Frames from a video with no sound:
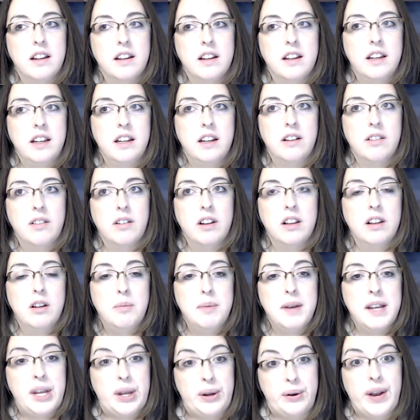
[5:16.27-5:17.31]
little
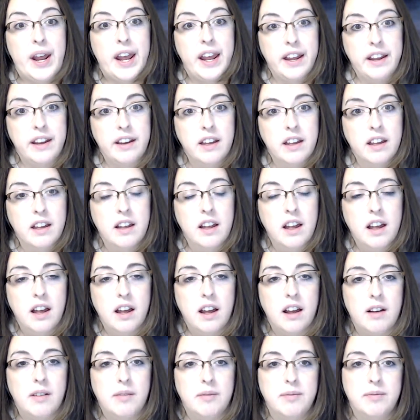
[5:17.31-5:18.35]
bit unique.
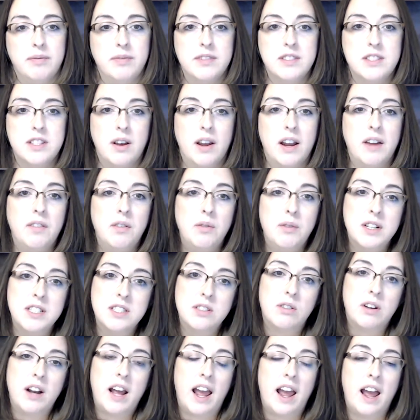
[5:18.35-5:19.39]
So everyone's
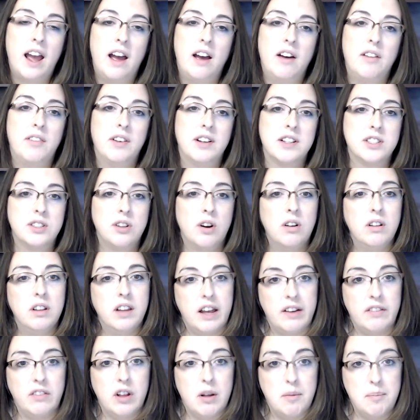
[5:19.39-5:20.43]
going to have a certain
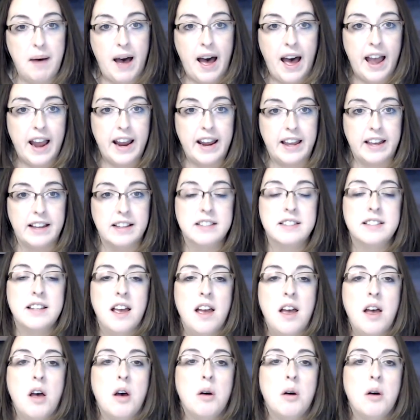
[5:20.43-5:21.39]
level of bias